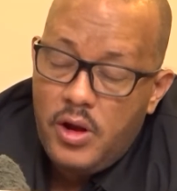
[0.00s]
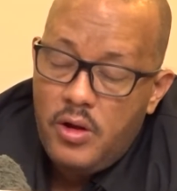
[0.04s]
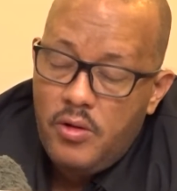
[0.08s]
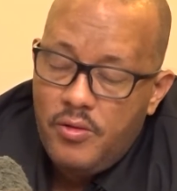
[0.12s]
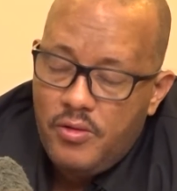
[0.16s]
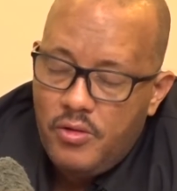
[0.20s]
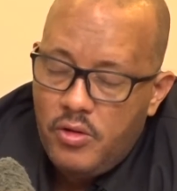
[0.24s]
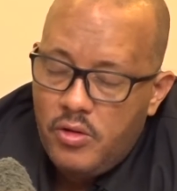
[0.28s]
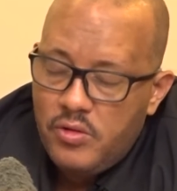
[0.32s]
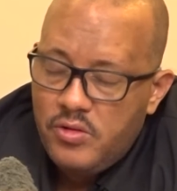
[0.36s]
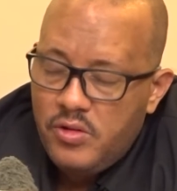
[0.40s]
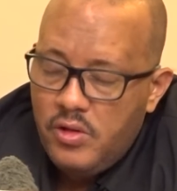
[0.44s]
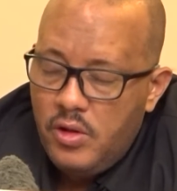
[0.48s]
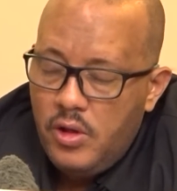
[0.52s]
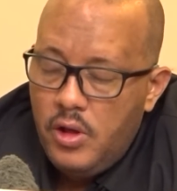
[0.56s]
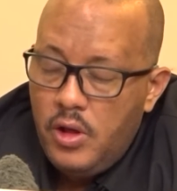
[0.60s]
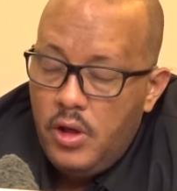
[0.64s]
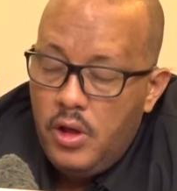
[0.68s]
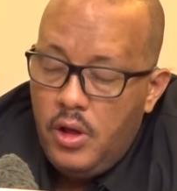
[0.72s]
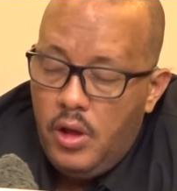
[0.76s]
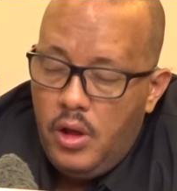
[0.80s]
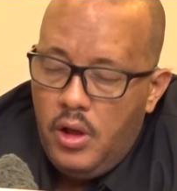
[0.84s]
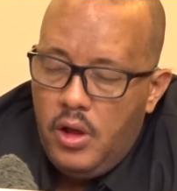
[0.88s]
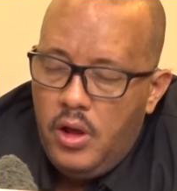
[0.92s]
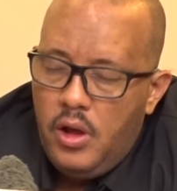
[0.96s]
And of course,
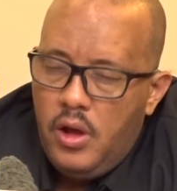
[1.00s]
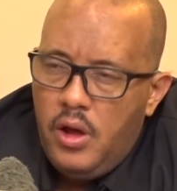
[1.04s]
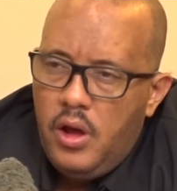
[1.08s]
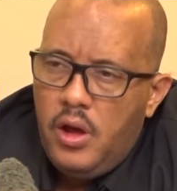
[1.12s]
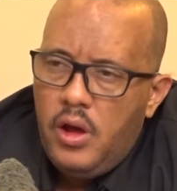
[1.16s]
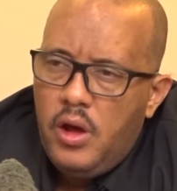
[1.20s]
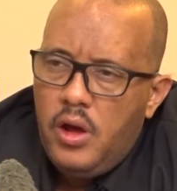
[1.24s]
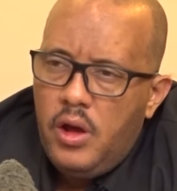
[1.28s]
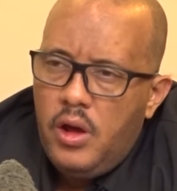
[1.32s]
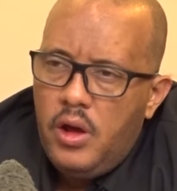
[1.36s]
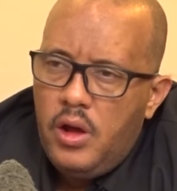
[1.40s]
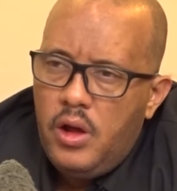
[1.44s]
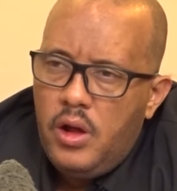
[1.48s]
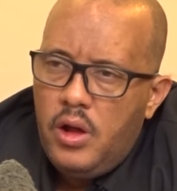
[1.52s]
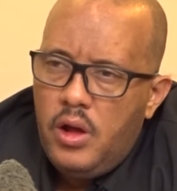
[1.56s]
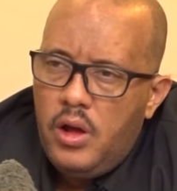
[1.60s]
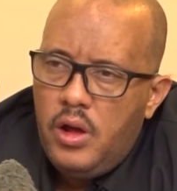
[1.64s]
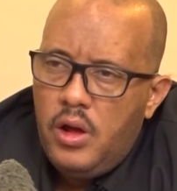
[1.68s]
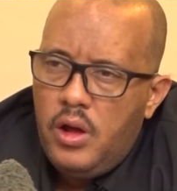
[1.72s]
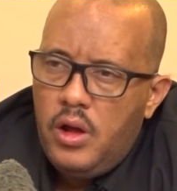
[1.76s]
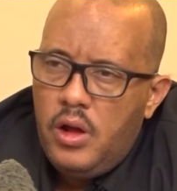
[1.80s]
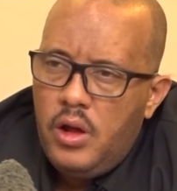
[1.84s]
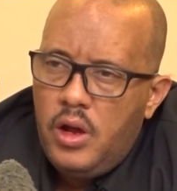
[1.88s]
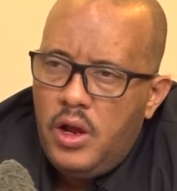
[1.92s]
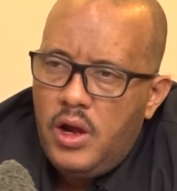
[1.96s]

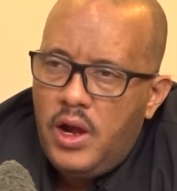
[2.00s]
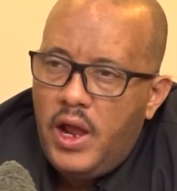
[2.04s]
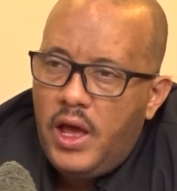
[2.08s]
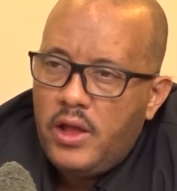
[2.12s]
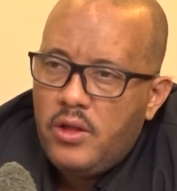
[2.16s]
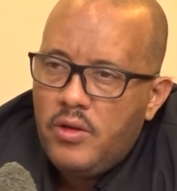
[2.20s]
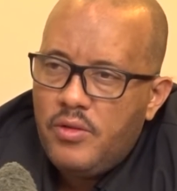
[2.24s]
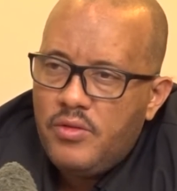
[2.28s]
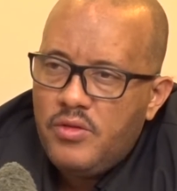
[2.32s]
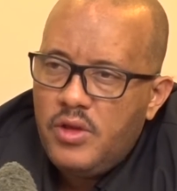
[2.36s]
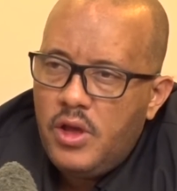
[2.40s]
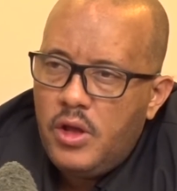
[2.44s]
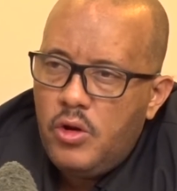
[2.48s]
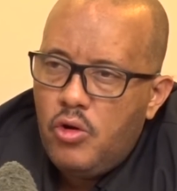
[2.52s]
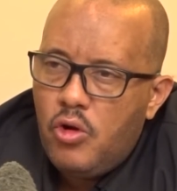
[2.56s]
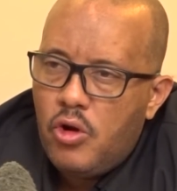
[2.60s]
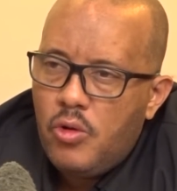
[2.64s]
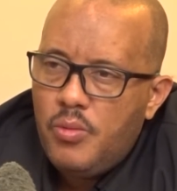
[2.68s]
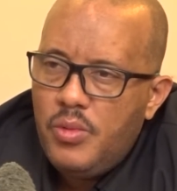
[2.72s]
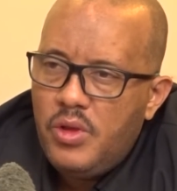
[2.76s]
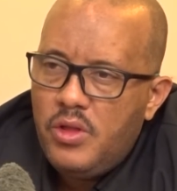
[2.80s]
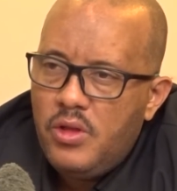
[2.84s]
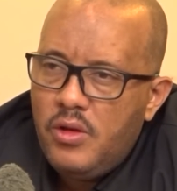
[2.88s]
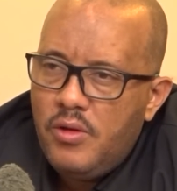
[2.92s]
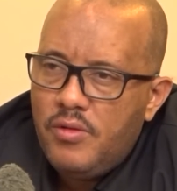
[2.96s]
in light of the
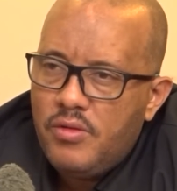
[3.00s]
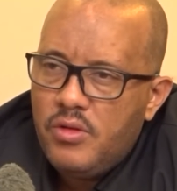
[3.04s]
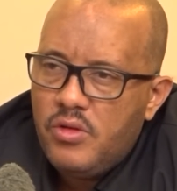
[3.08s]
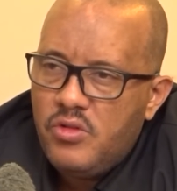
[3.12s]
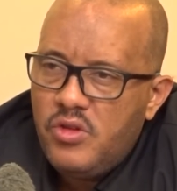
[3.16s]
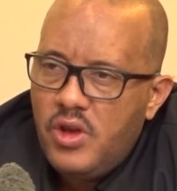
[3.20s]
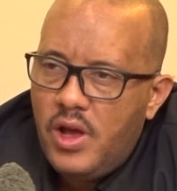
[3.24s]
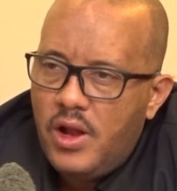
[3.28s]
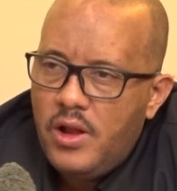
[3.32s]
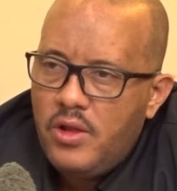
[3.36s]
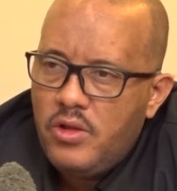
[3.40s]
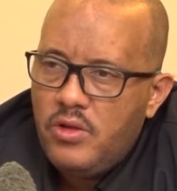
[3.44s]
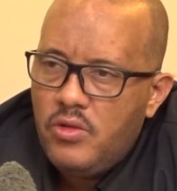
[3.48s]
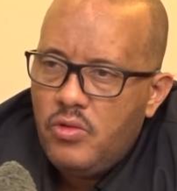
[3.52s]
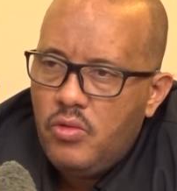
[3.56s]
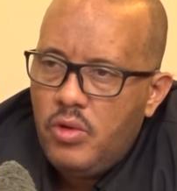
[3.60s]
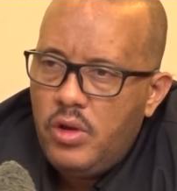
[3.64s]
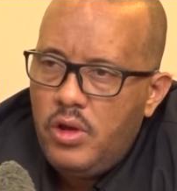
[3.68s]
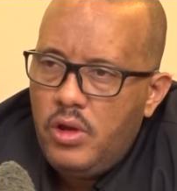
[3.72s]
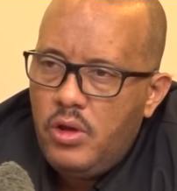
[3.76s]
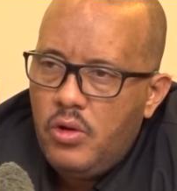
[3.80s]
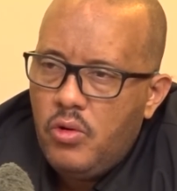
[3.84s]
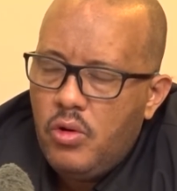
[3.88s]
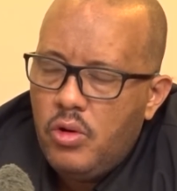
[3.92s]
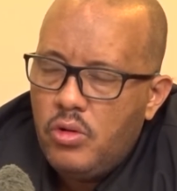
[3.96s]
enormity of the challenge
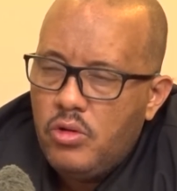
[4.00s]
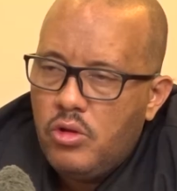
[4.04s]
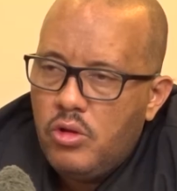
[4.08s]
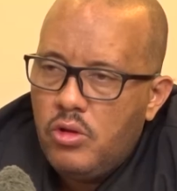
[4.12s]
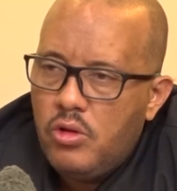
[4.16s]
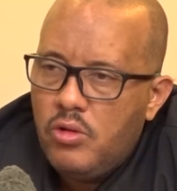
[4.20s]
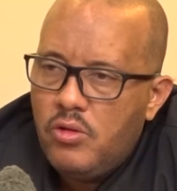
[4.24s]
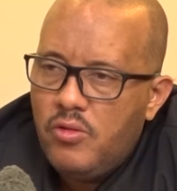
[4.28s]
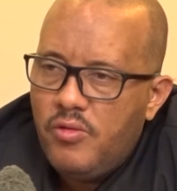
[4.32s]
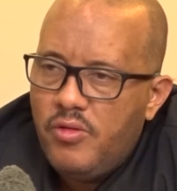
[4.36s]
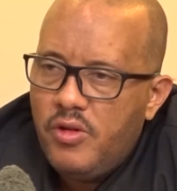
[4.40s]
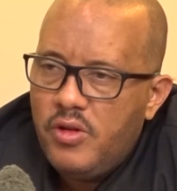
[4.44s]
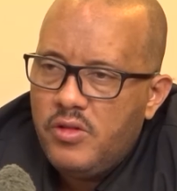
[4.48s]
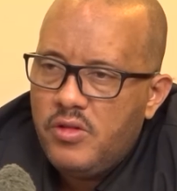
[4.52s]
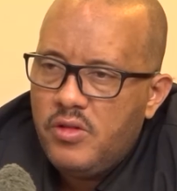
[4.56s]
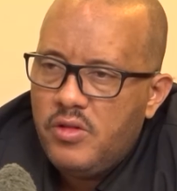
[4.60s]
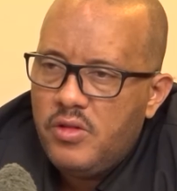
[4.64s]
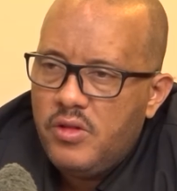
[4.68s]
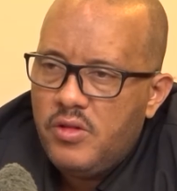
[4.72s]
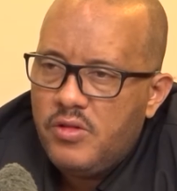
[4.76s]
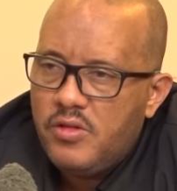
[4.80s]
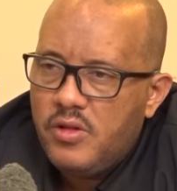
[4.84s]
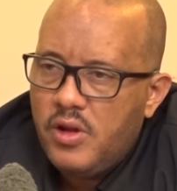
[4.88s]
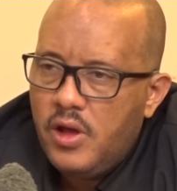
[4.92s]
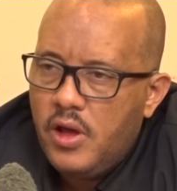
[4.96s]
we continue to face in
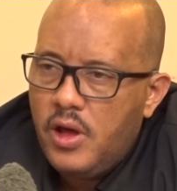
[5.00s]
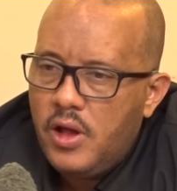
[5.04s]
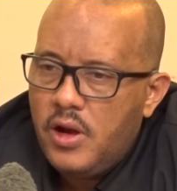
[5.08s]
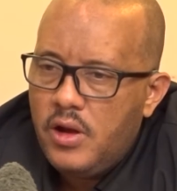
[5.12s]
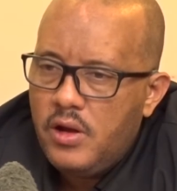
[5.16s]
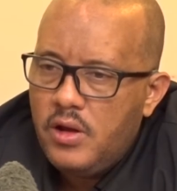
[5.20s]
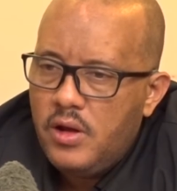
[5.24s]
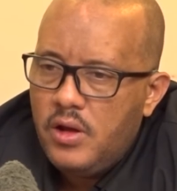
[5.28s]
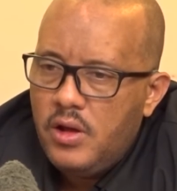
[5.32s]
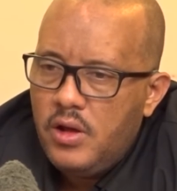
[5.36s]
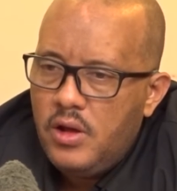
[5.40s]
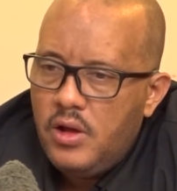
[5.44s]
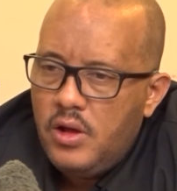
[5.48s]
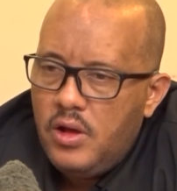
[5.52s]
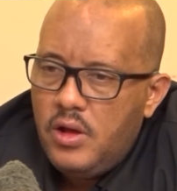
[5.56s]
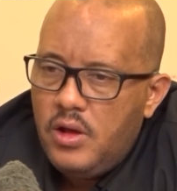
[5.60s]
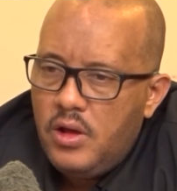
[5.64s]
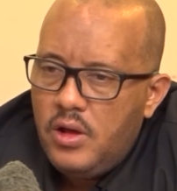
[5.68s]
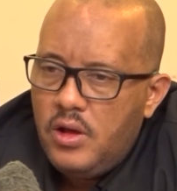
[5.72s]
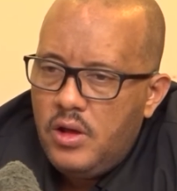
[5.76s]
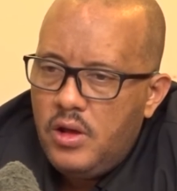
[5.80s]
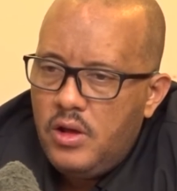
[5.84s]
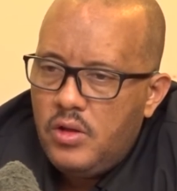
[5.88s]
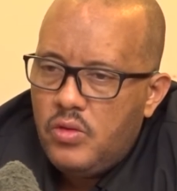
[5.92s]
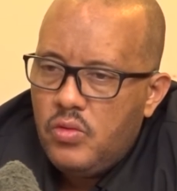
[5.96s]
this regard,
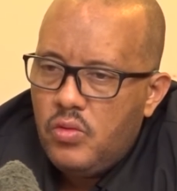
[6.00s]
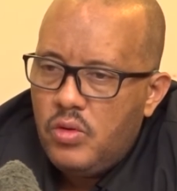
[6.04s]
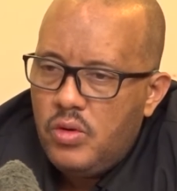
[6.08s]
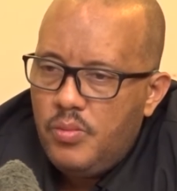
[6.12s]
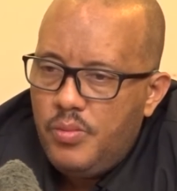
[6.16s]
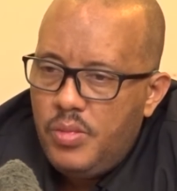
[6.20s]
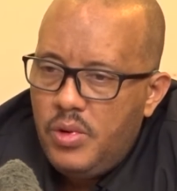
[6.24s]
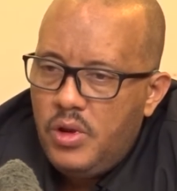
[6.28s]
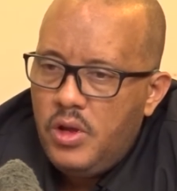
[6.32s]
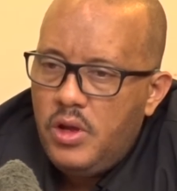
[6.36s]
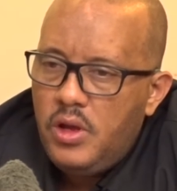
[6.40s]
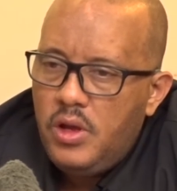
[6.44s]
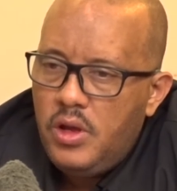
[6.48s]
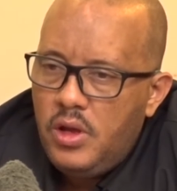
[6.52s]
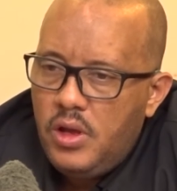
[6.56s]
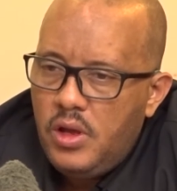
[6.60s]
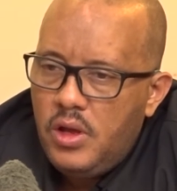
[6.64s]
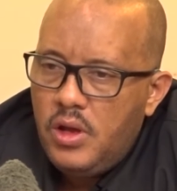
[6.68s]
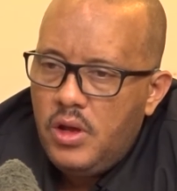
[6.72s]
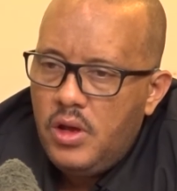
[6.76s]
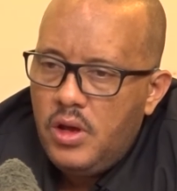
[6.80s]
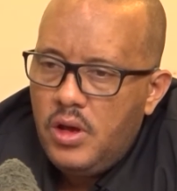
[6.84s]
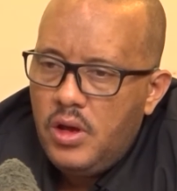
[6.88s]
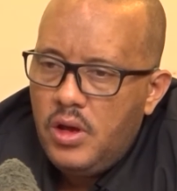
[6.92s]
it would be